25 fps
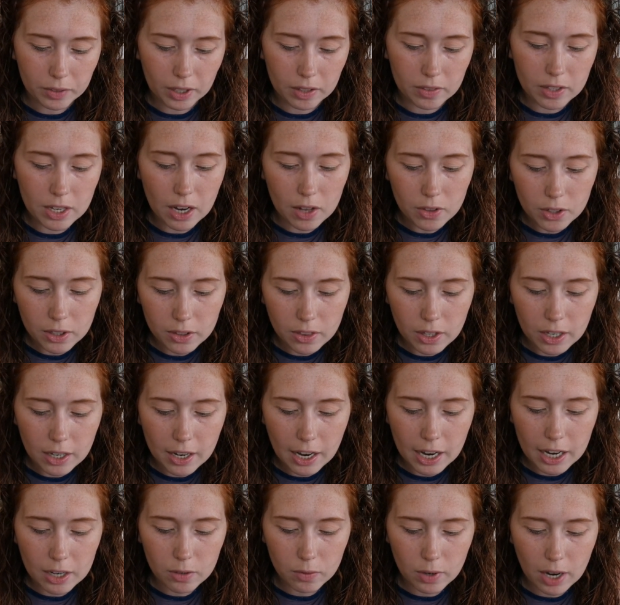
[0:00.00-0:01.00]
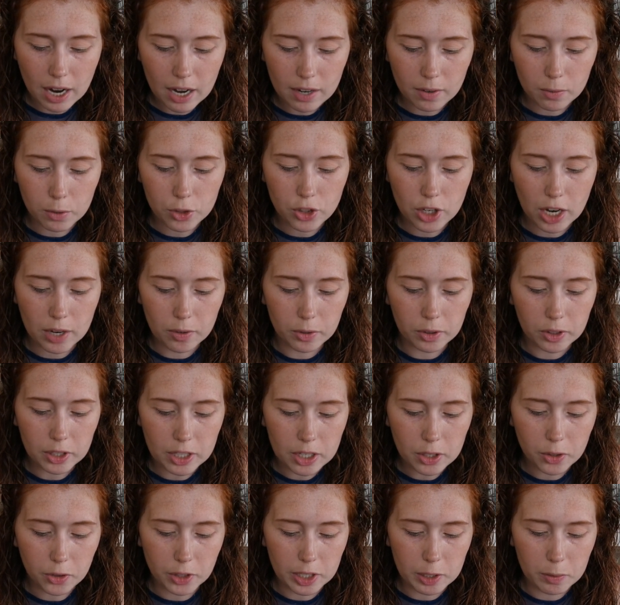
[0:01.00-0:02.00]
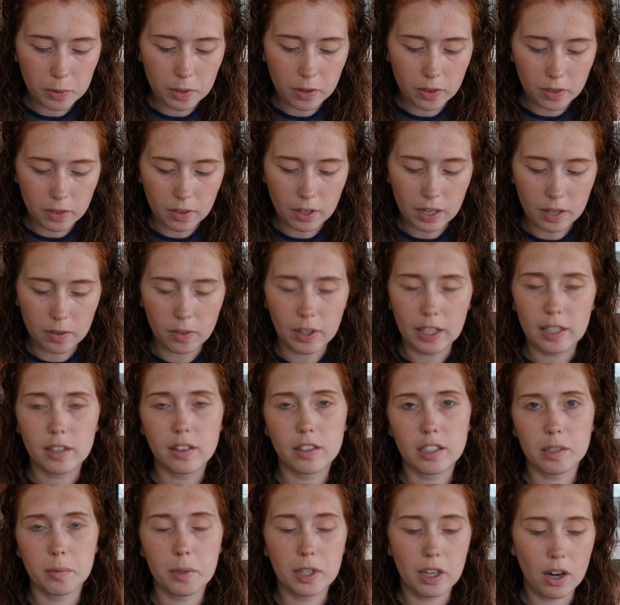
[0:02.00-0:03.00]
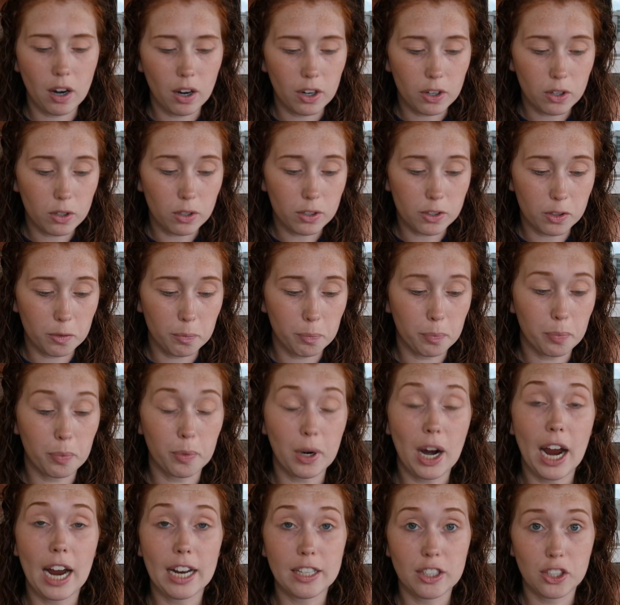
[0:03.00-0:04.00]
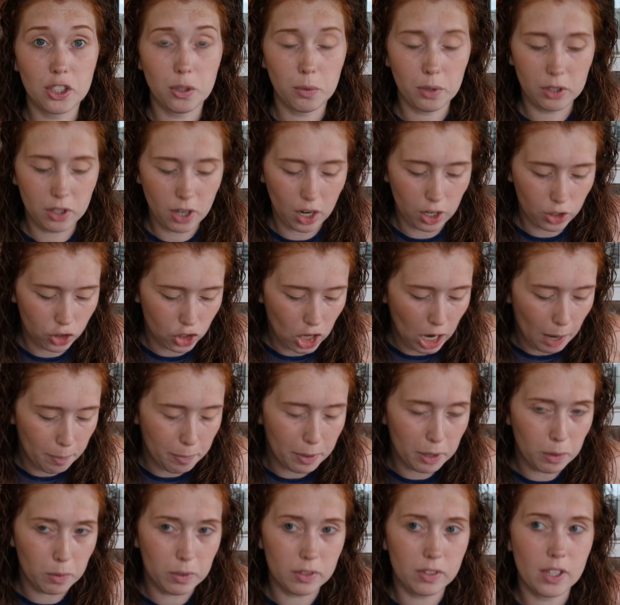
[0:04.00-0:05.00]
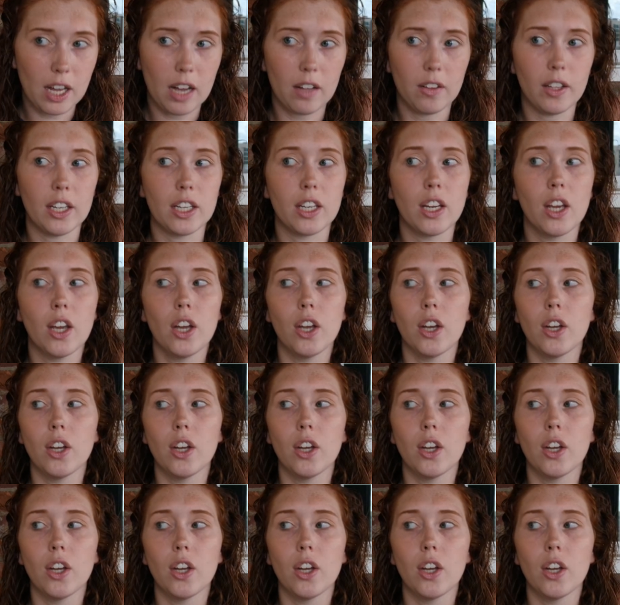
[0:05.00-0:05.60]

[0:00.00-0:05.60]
The other thing I had read, which I really agreed with in like some of the articles of brides who had gone shopping, was that like,